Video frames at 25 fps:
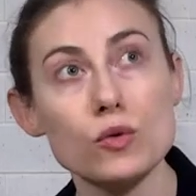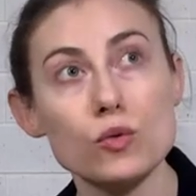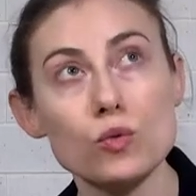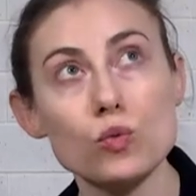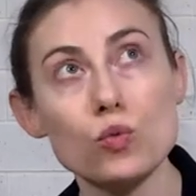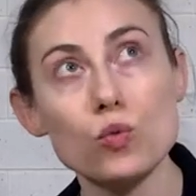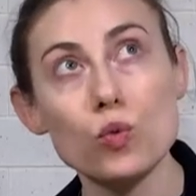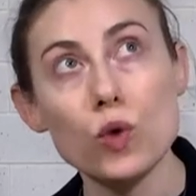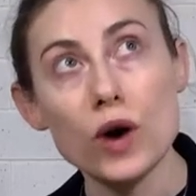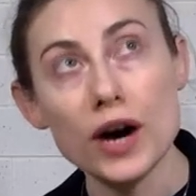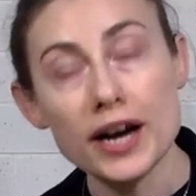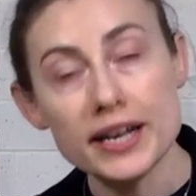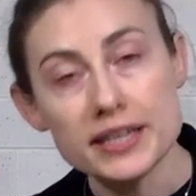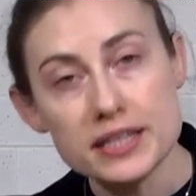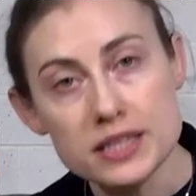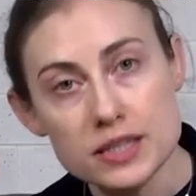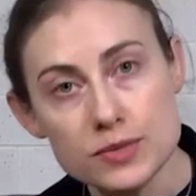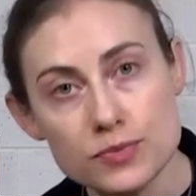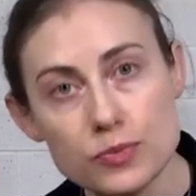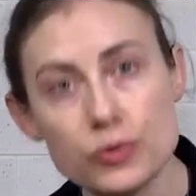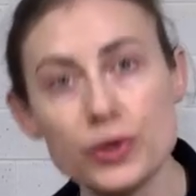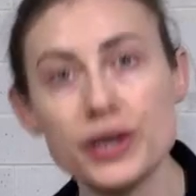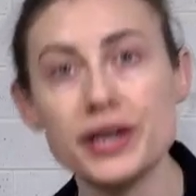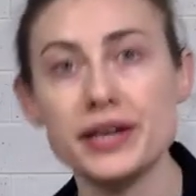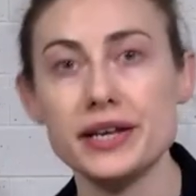
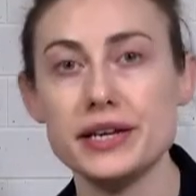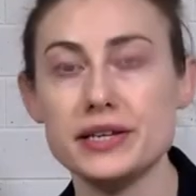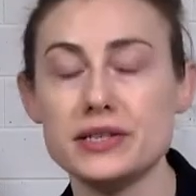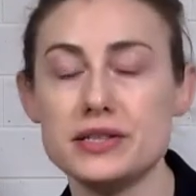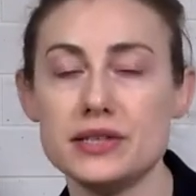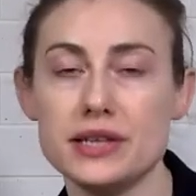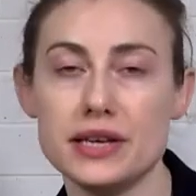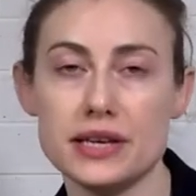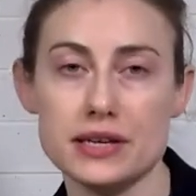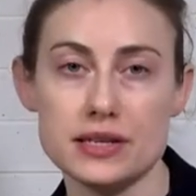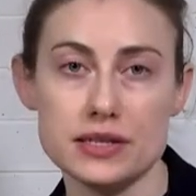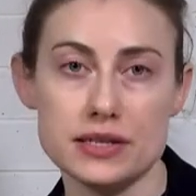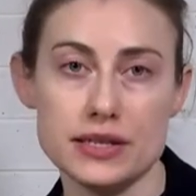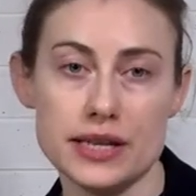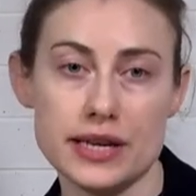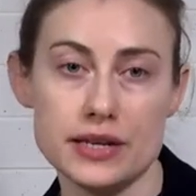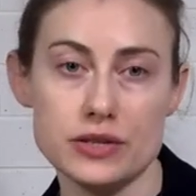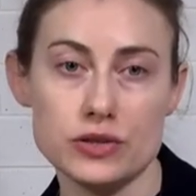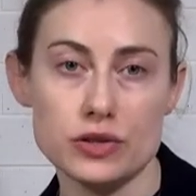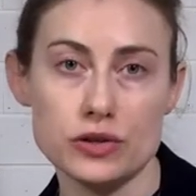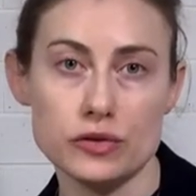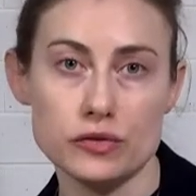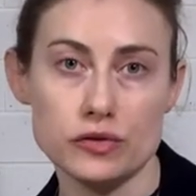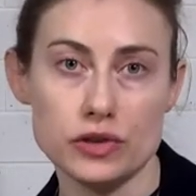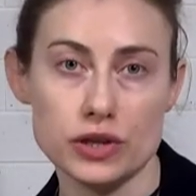widespread is the
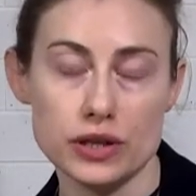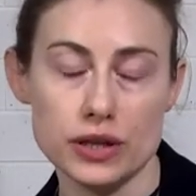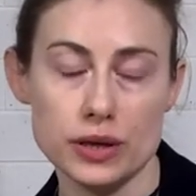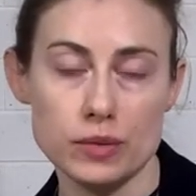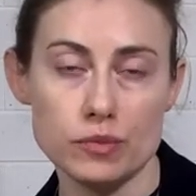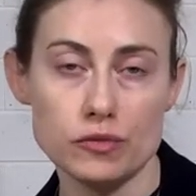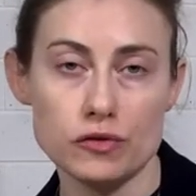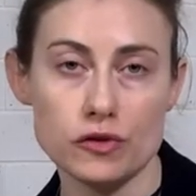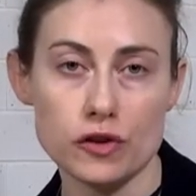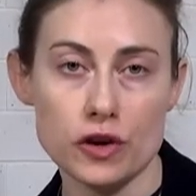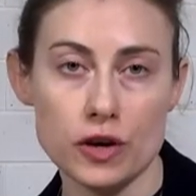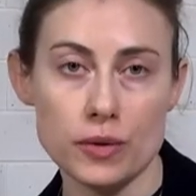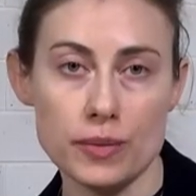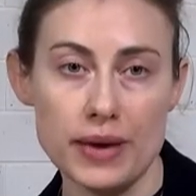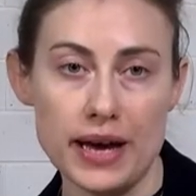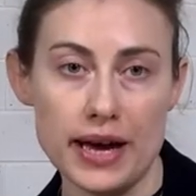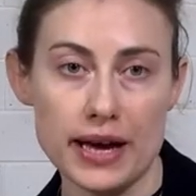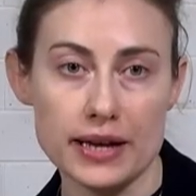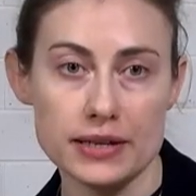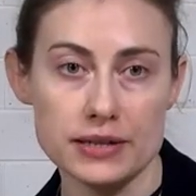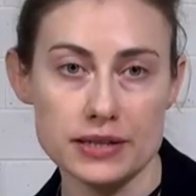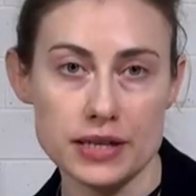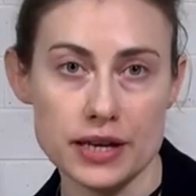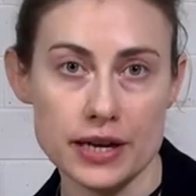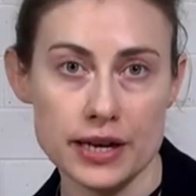extent of the lymphoma
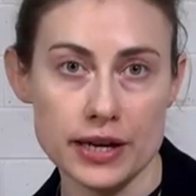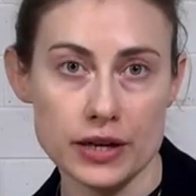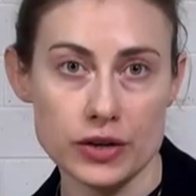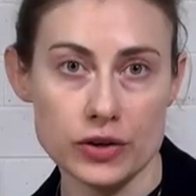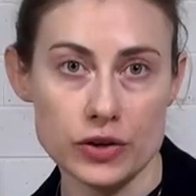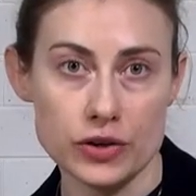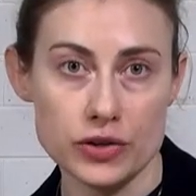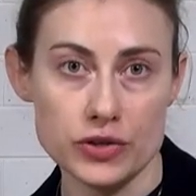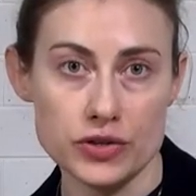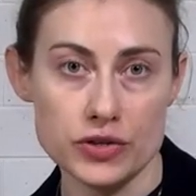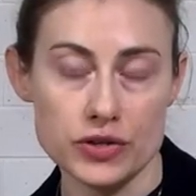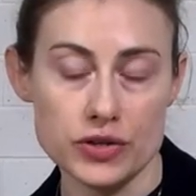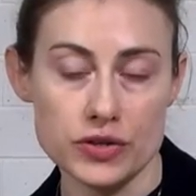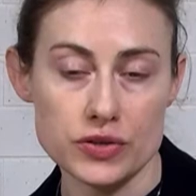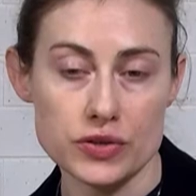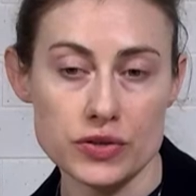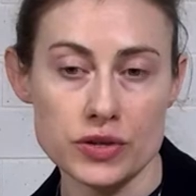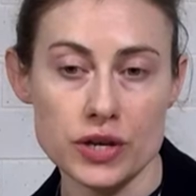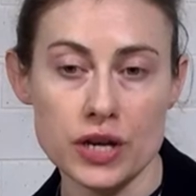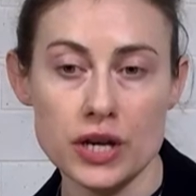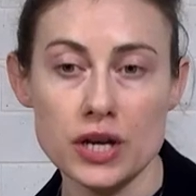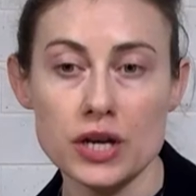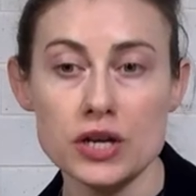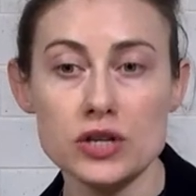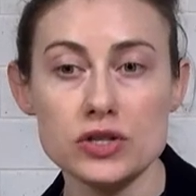at diagnosis.
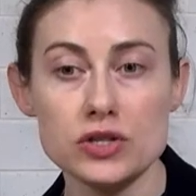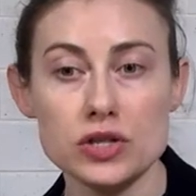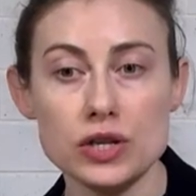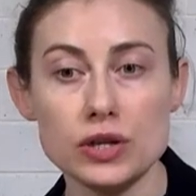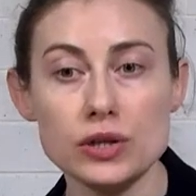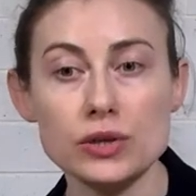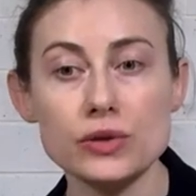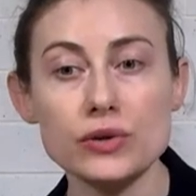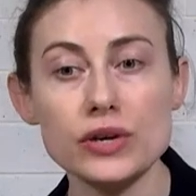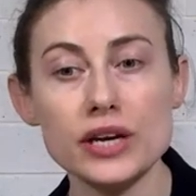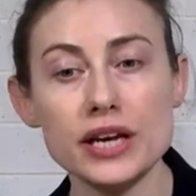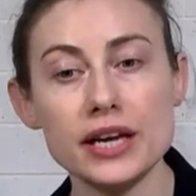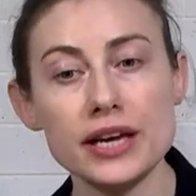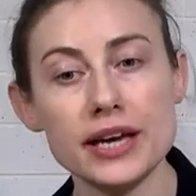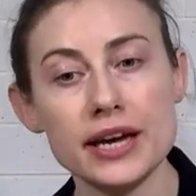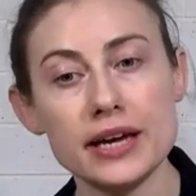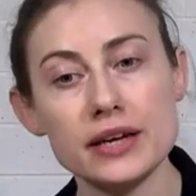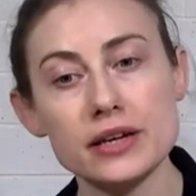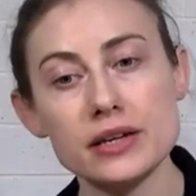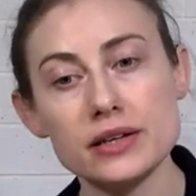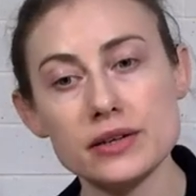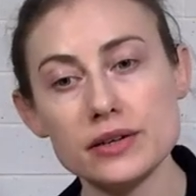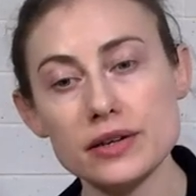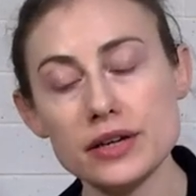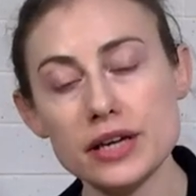So looking at
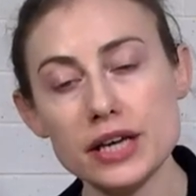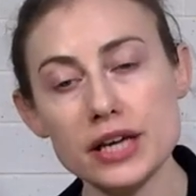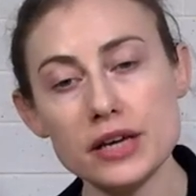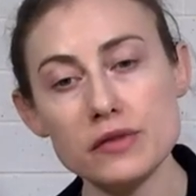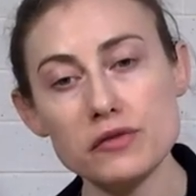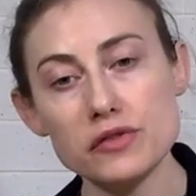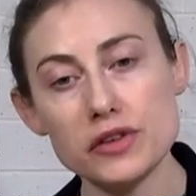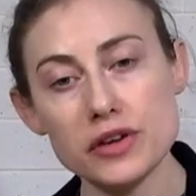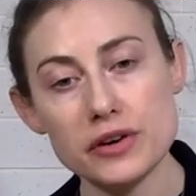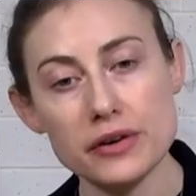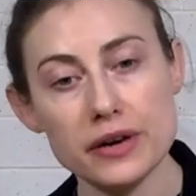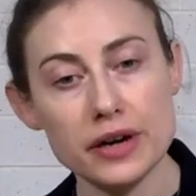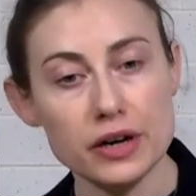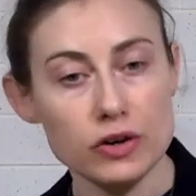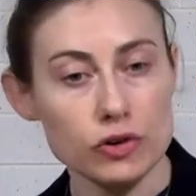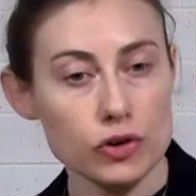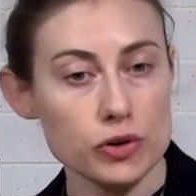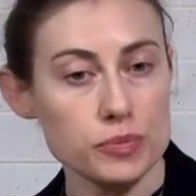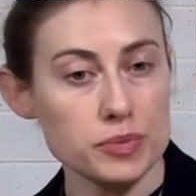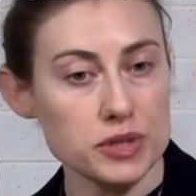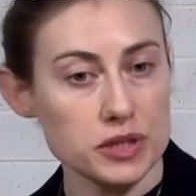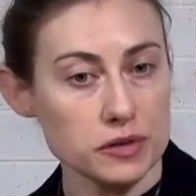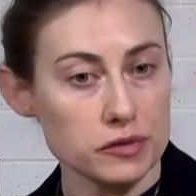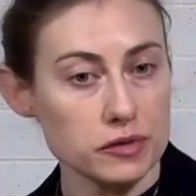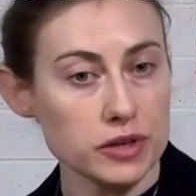if there are
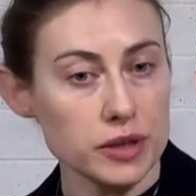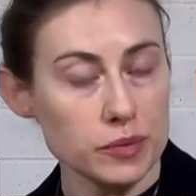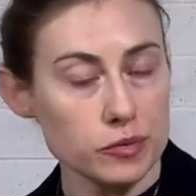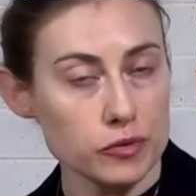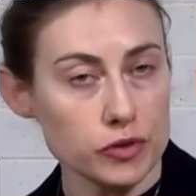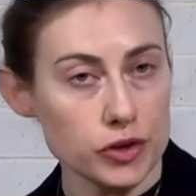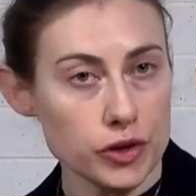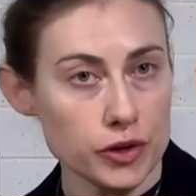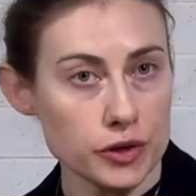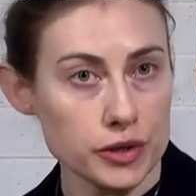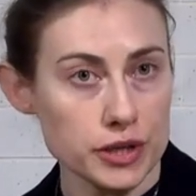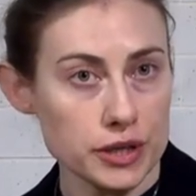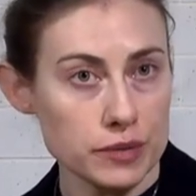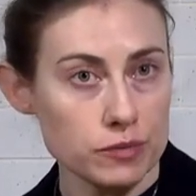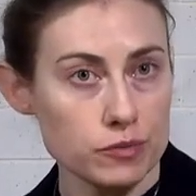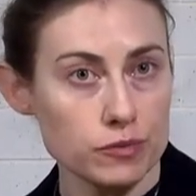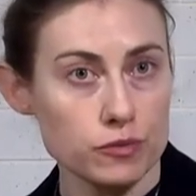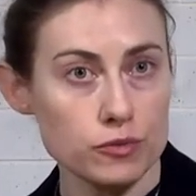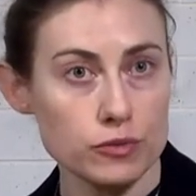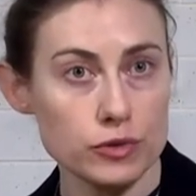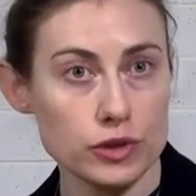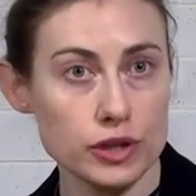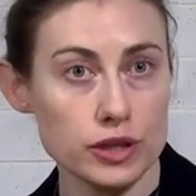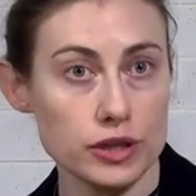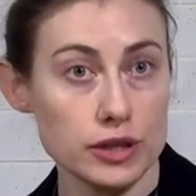groups of lymph
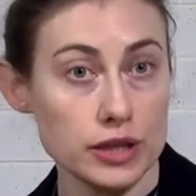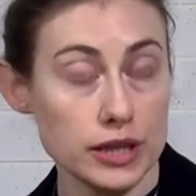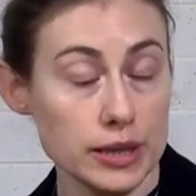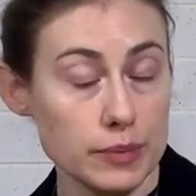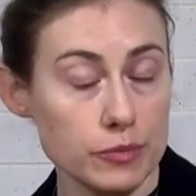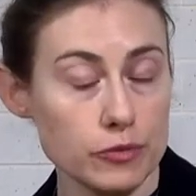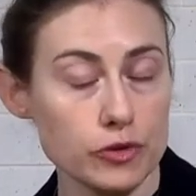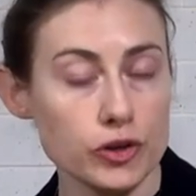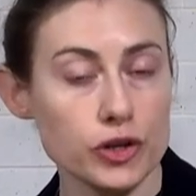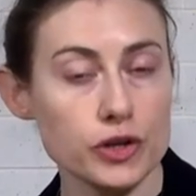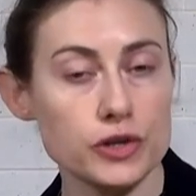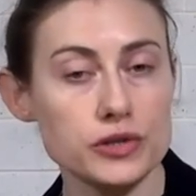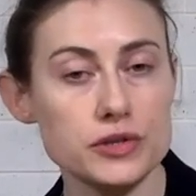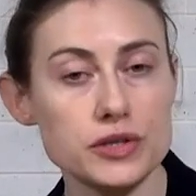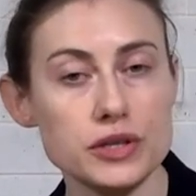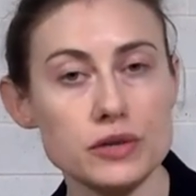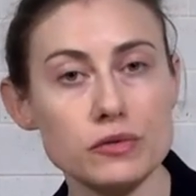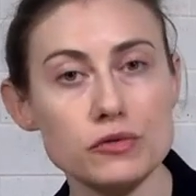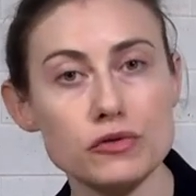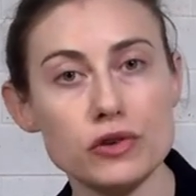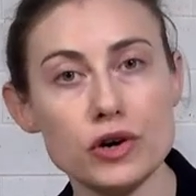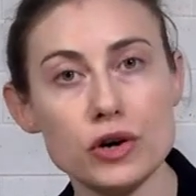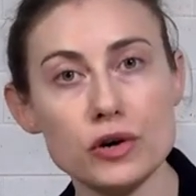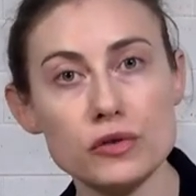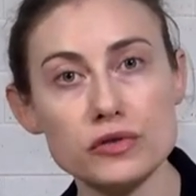nodes
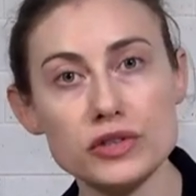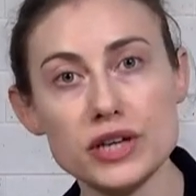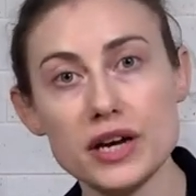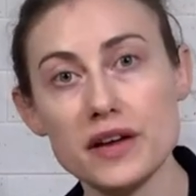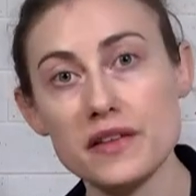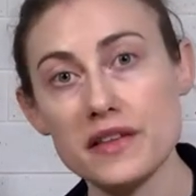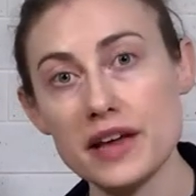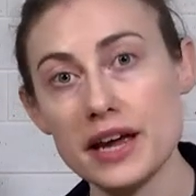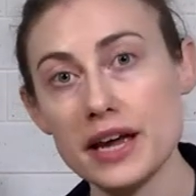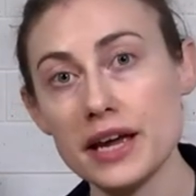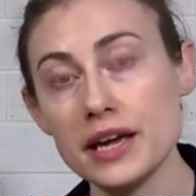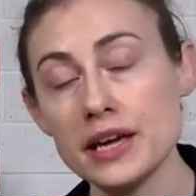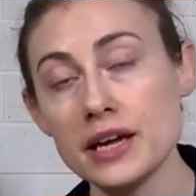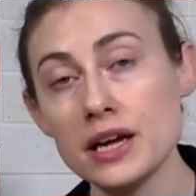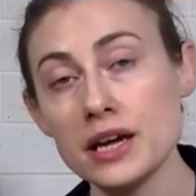involved, are they